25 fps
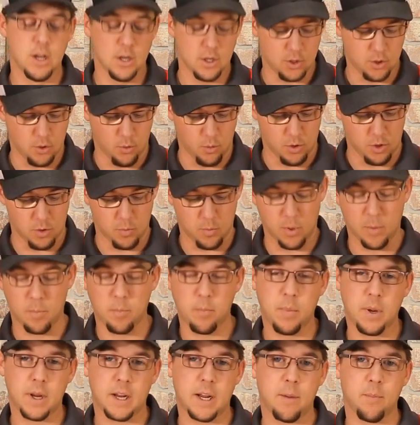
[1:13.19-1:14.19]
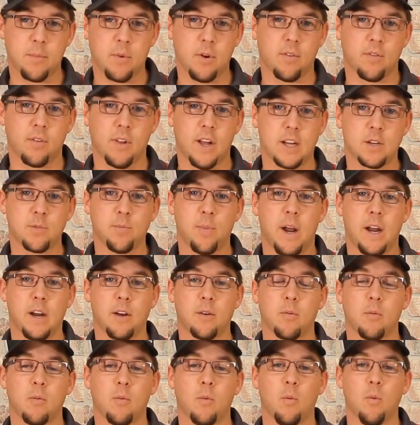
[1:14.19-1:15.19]
So when you pick up your
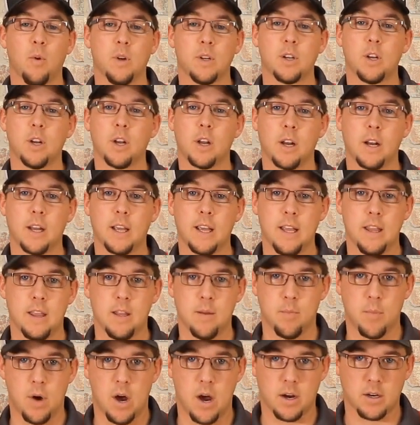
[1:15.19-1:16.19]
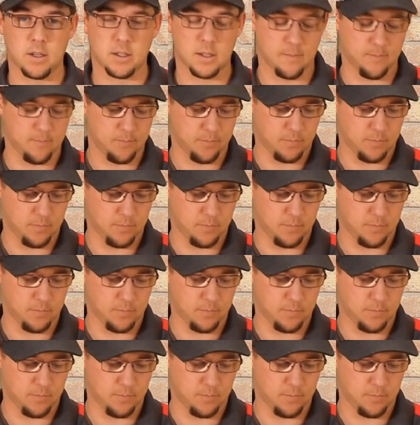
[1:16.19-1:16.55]
Flashpaq, what are you gonna get in the box?